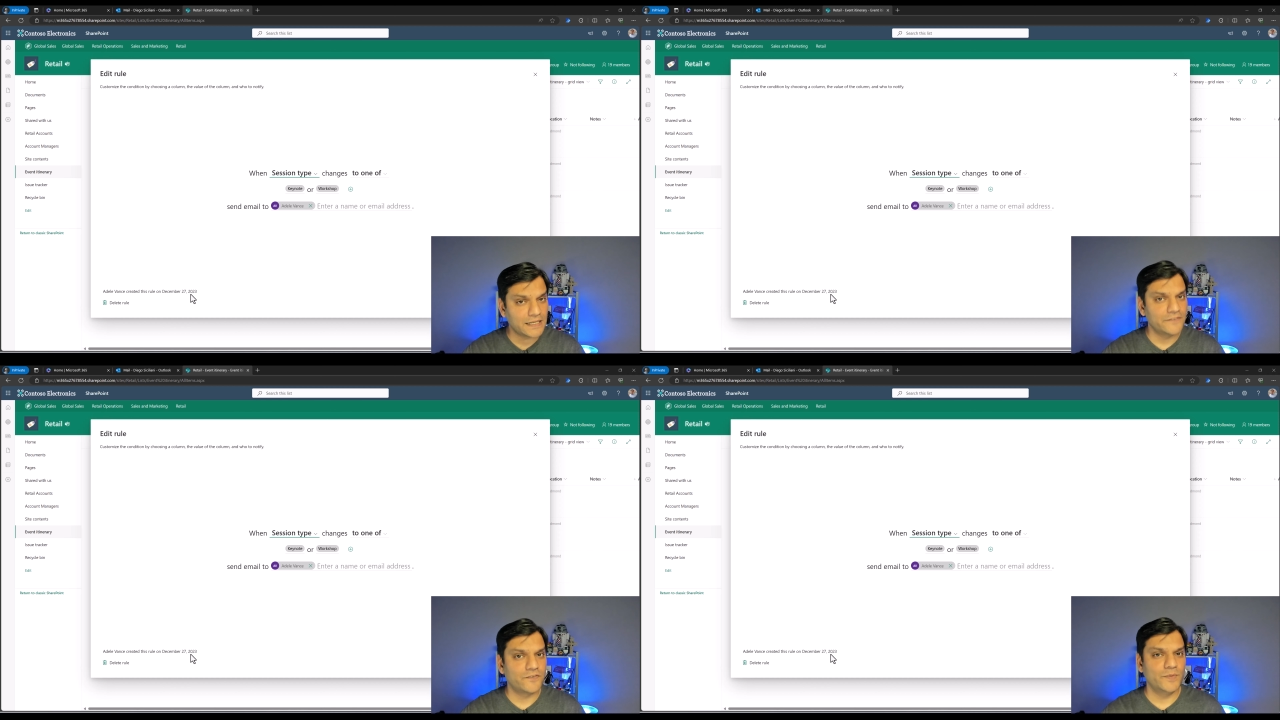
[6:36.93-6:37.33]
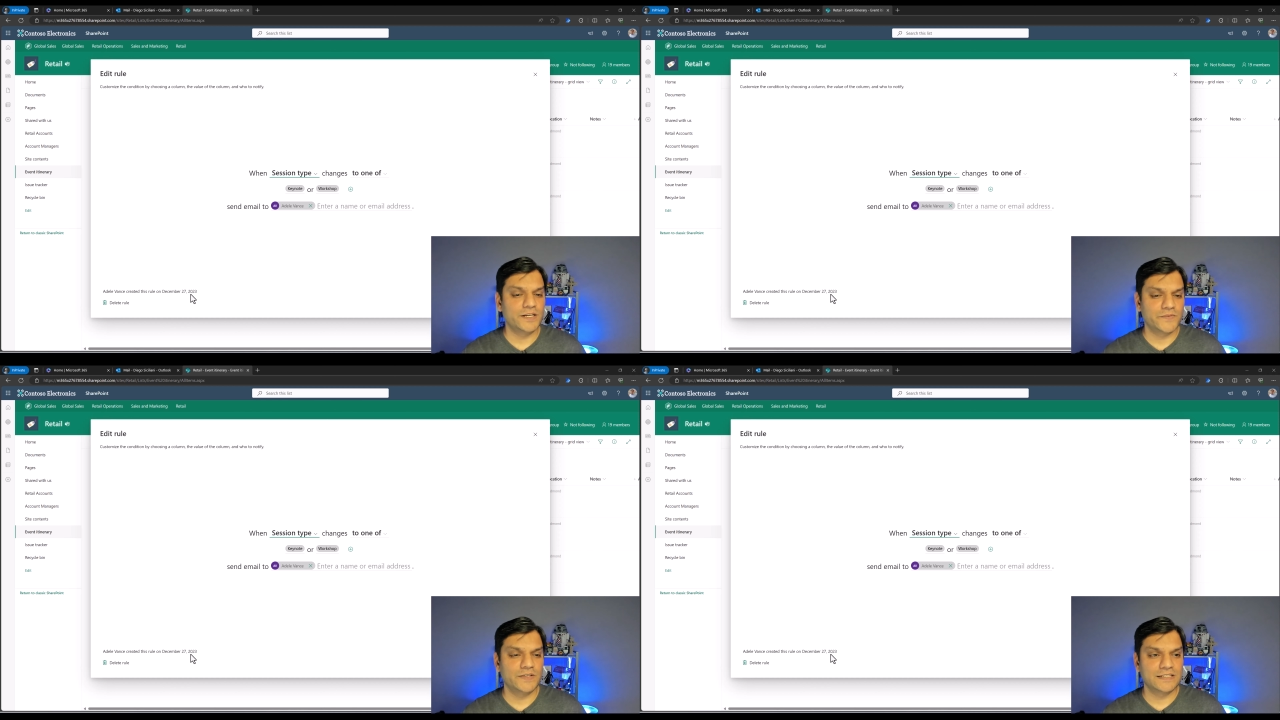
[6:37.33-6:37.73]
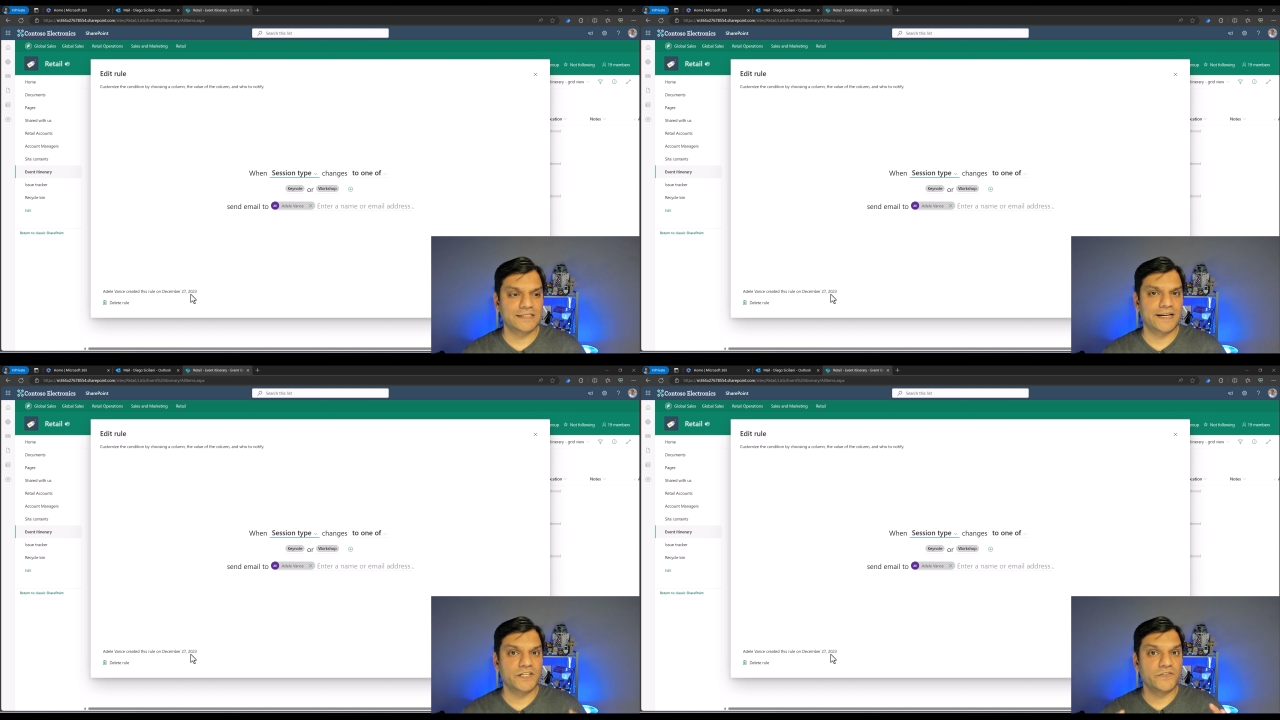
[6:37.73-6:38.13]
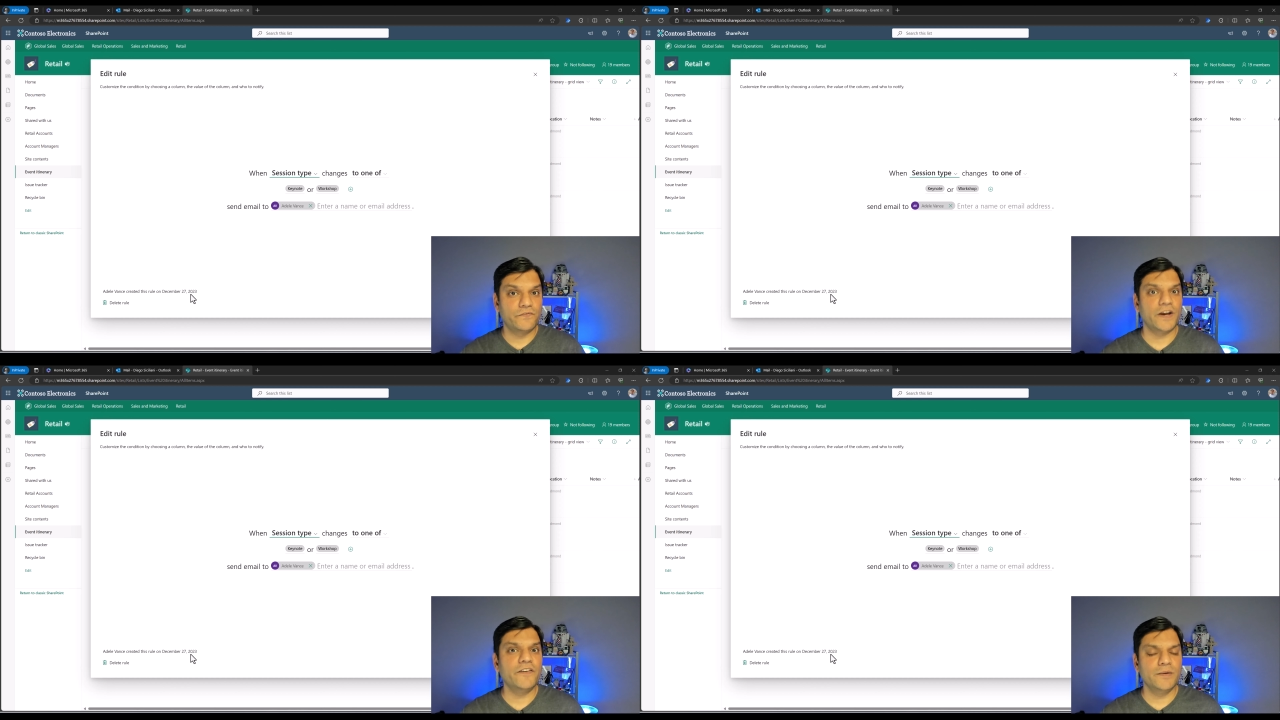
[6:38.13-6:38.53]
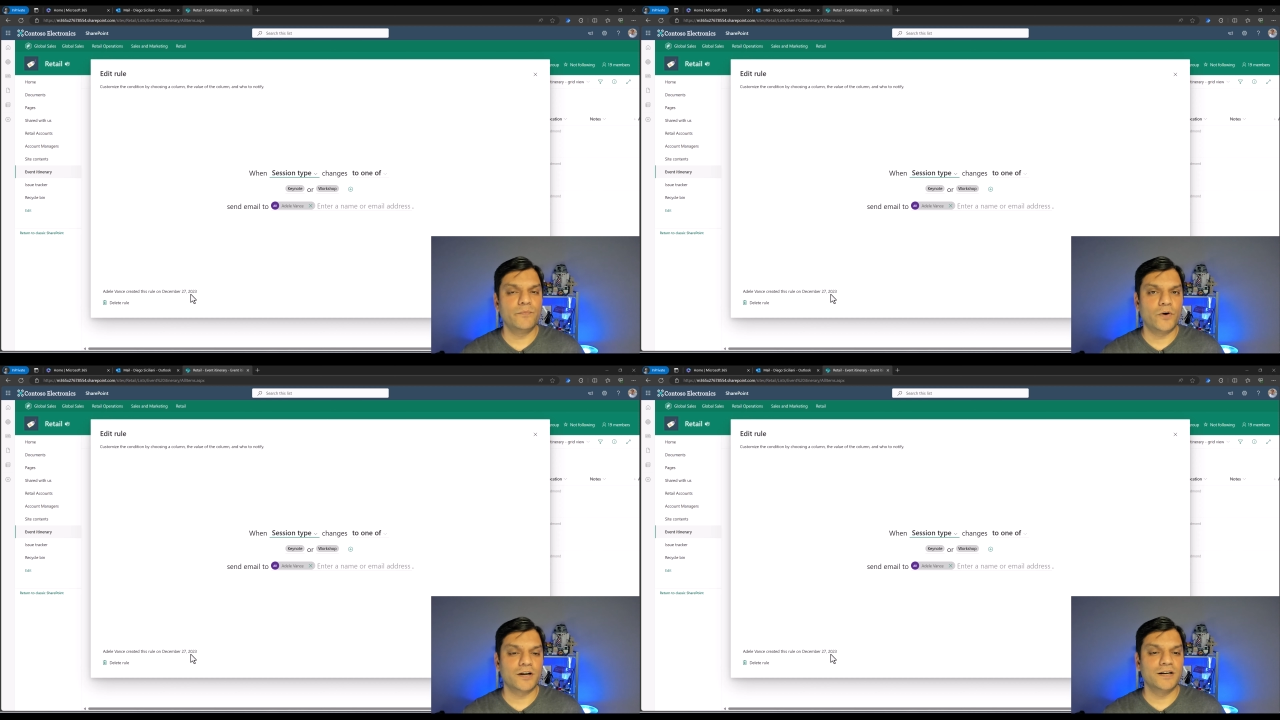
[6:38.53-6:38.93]
information which is there is very
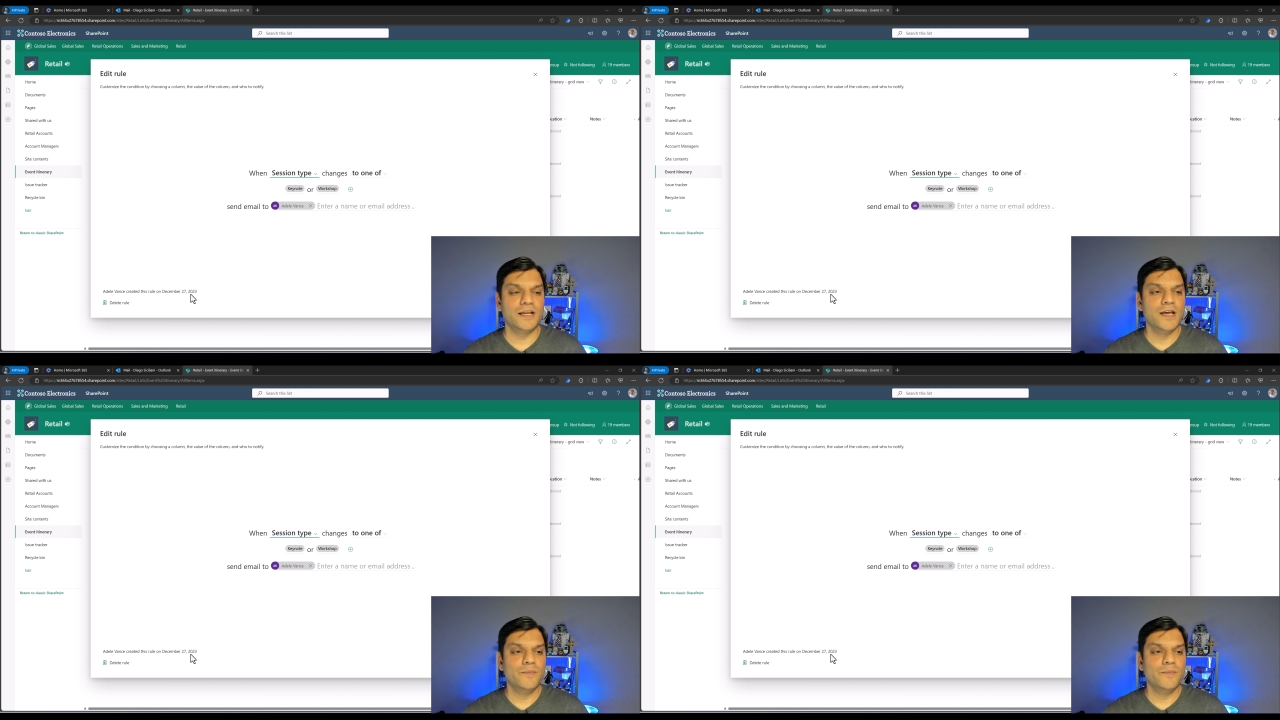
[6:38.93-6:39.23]
important,